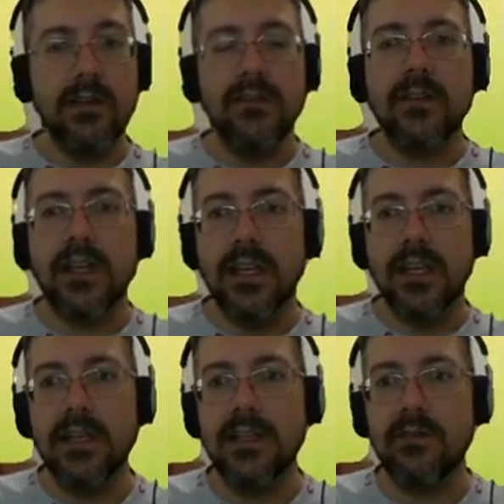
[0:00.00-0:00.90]
Okay,
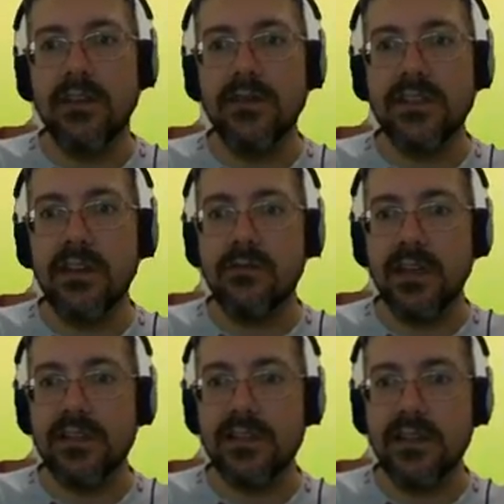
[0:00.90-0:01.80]
the wave
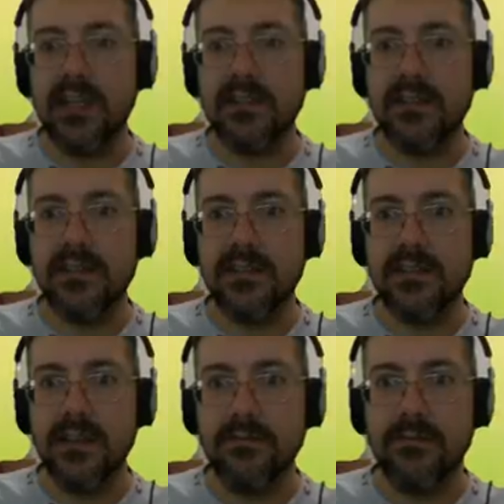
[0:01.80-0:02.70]
sequencer.
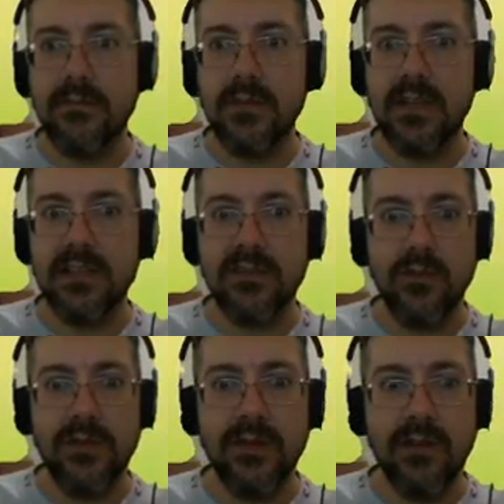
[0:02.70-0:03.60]
Let's
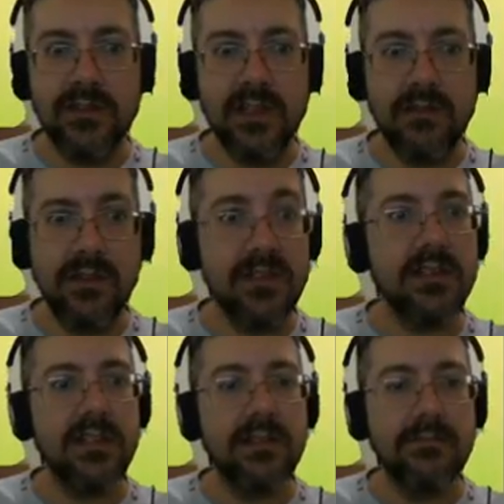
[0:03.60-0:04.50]
open the wave
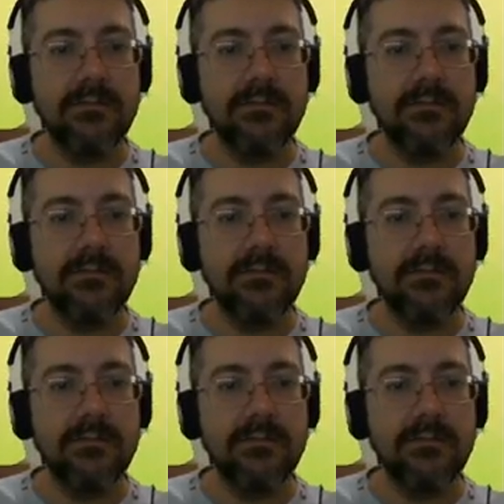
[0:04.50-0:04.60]
sequencer